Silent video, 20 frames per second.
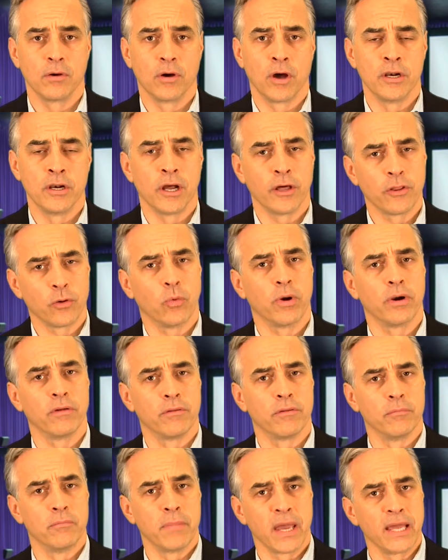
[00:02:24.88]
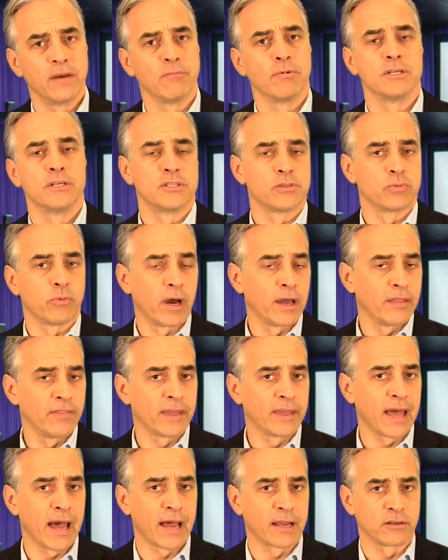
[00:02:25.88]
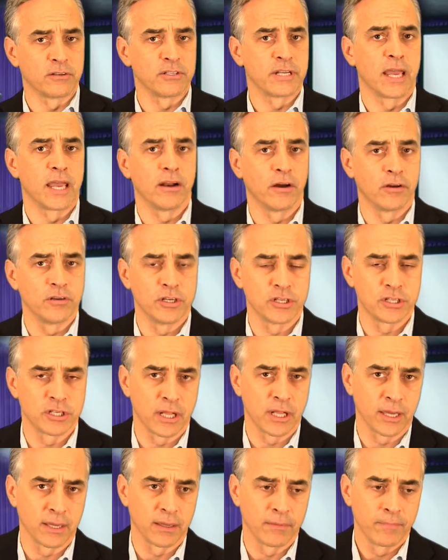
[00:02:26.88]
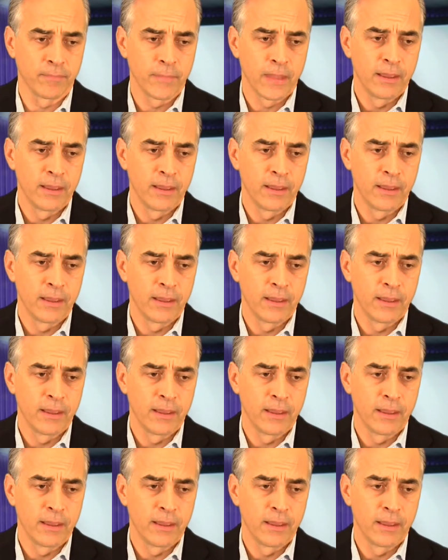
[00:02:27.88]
another one of the main reasons why I think actors hate auditioning.